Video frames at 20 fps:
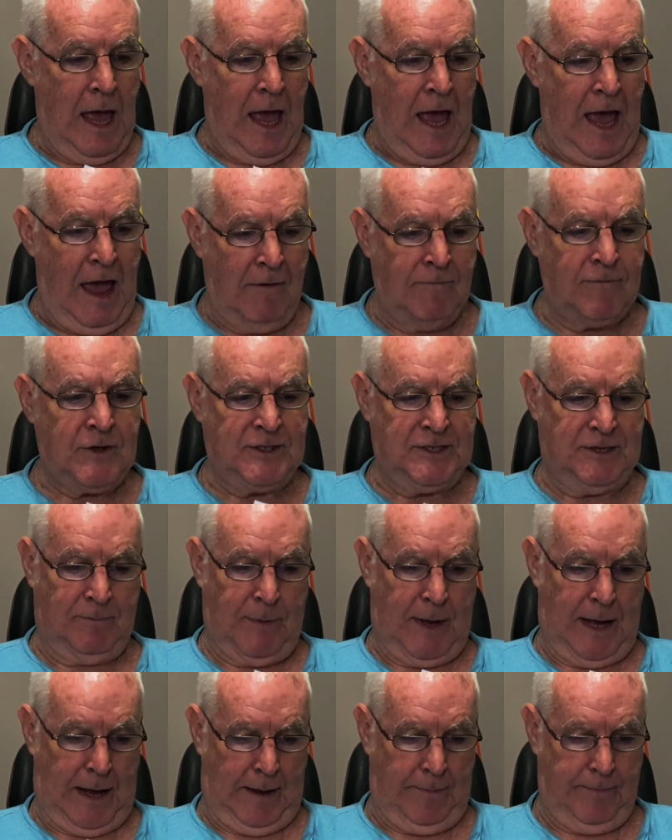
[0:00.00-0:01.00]

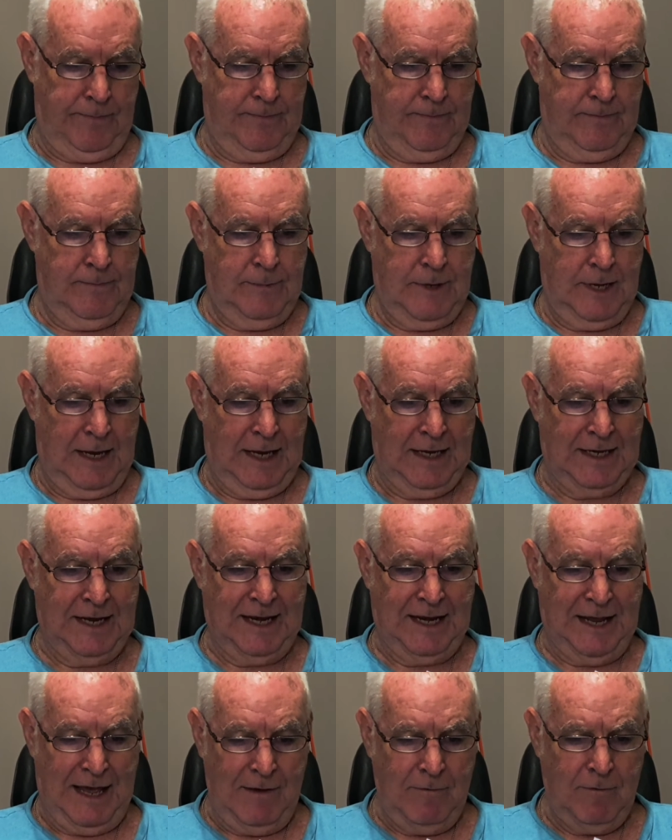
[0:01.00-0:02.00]
Hephzibah. He
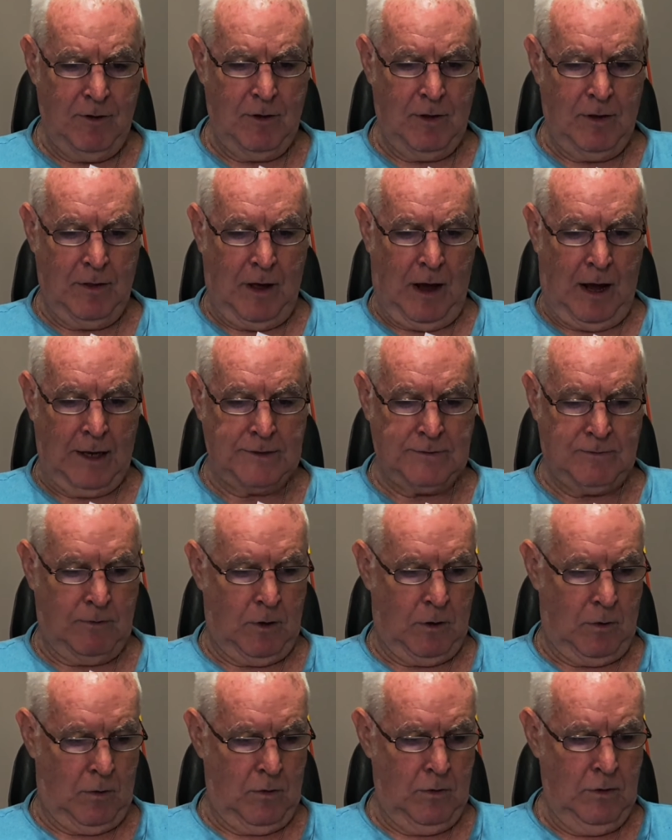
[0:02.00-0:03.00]
did evil in the eyes of
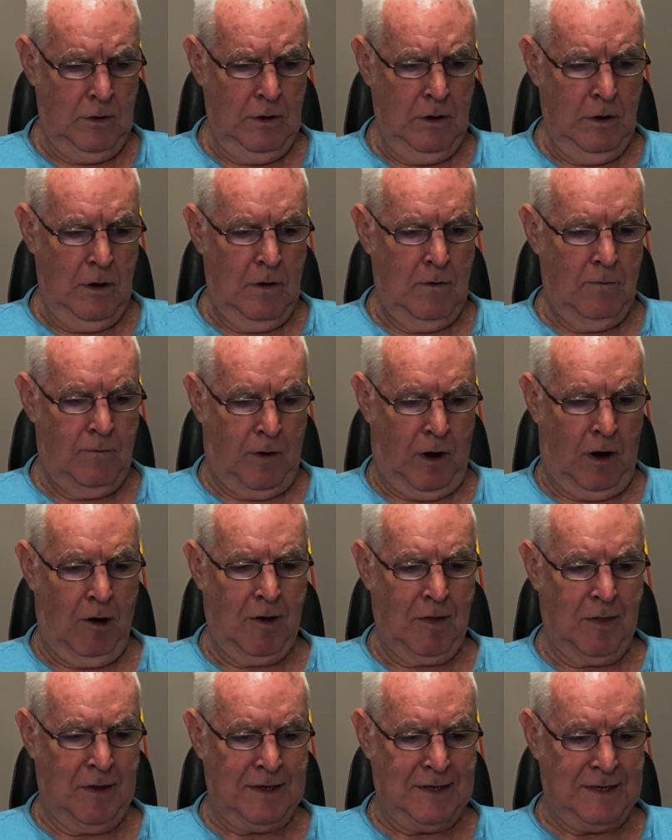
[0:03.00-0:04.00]
the Lord,
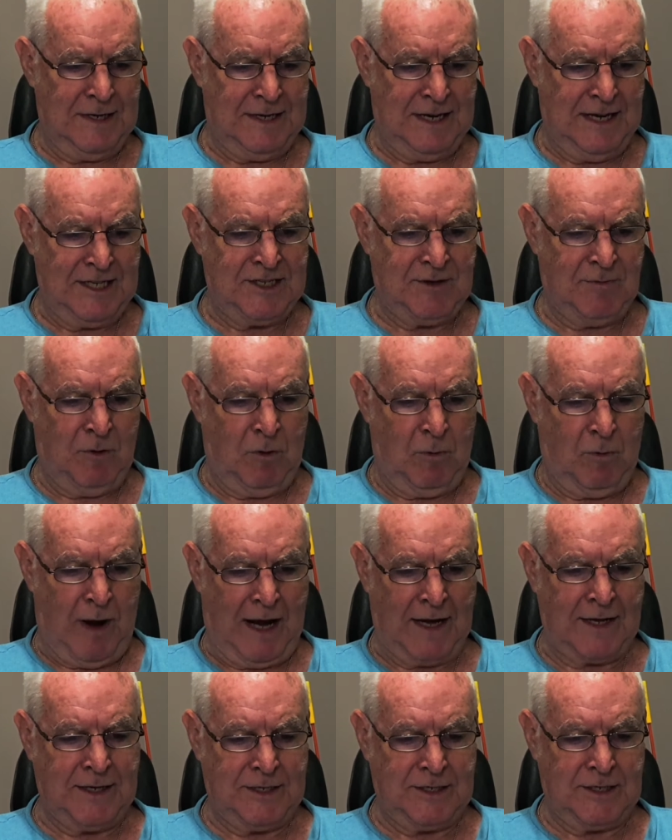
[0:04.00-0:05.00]
following the detestable
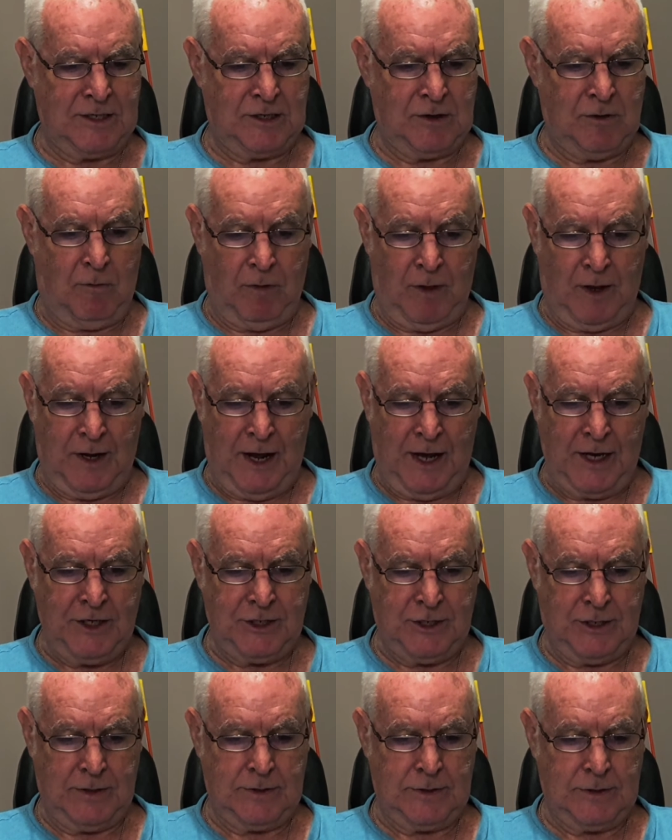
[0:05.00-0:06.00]
practices of the
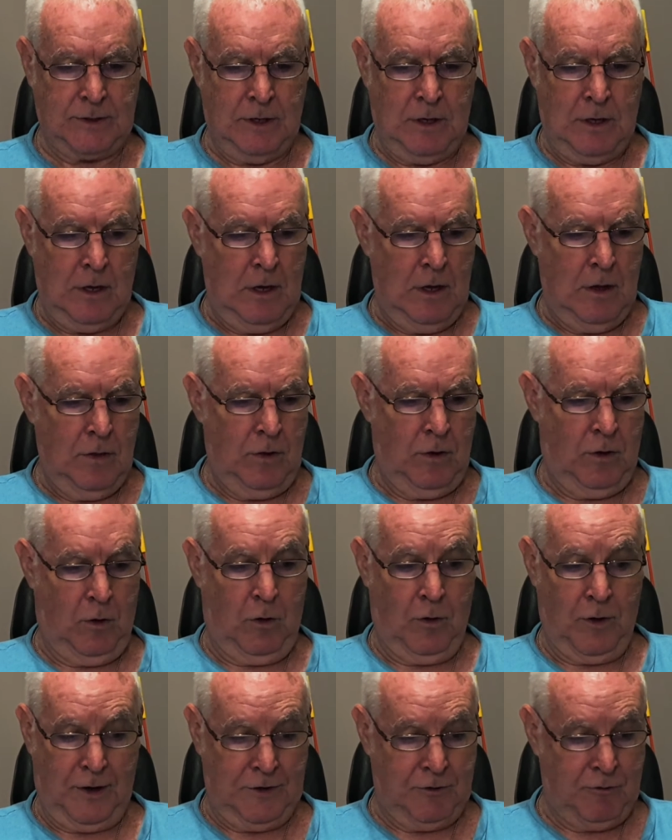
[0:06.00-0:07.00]
nations the
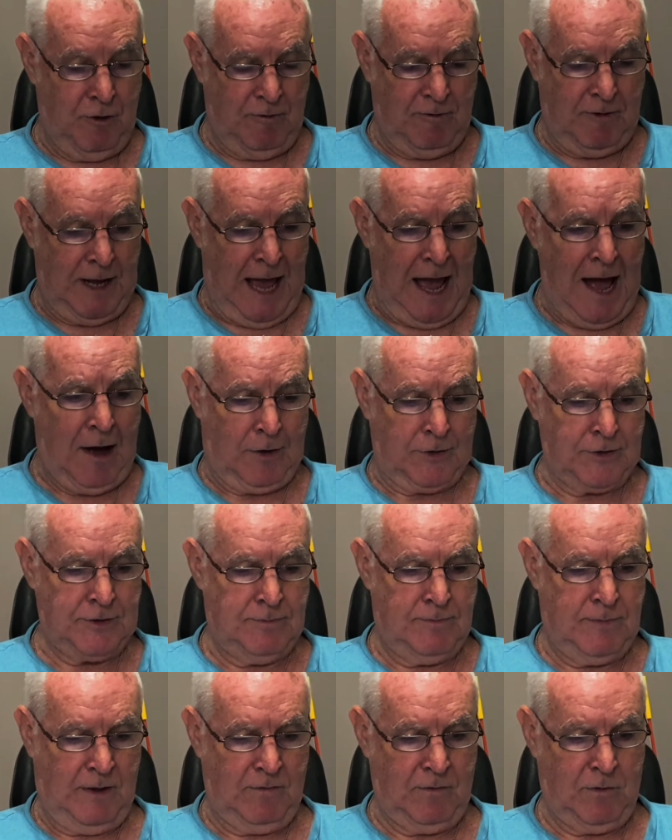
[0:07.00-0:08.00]
Lord had driven out
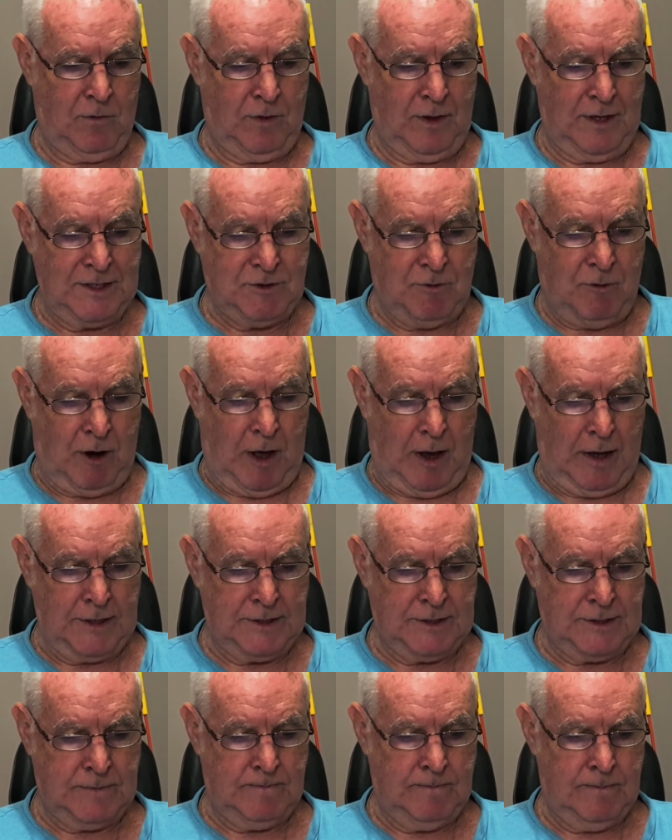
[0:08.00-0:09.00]
before the
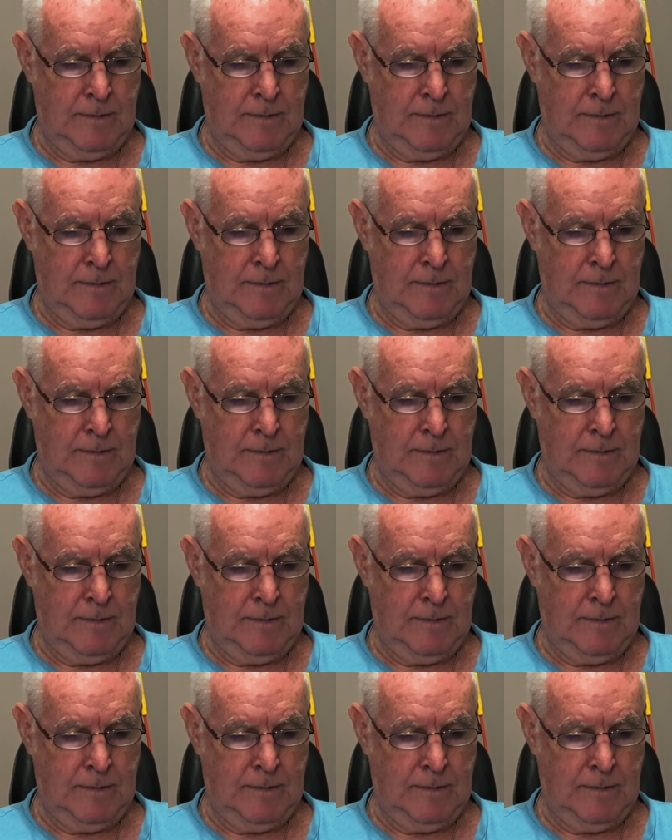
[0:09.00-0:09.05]
Israelites.